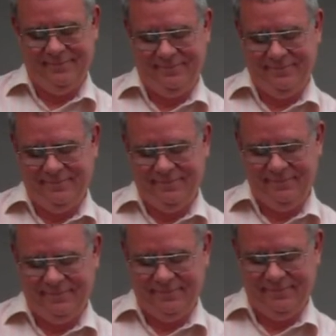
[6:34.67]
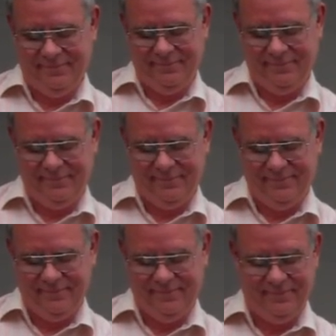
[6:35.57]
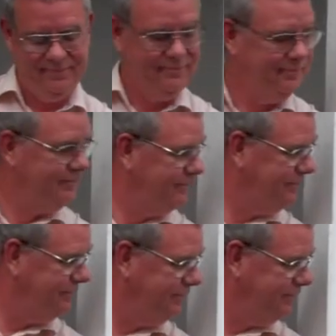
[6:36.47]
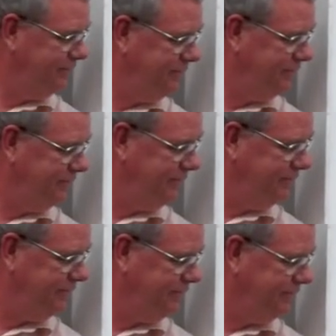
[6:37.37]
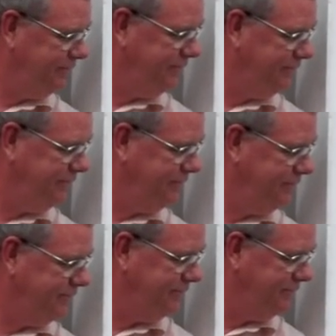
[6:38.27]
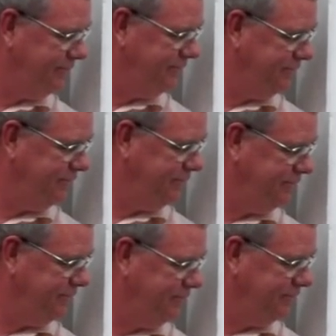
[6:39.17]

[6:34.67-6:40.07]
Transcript: Nobody speaks.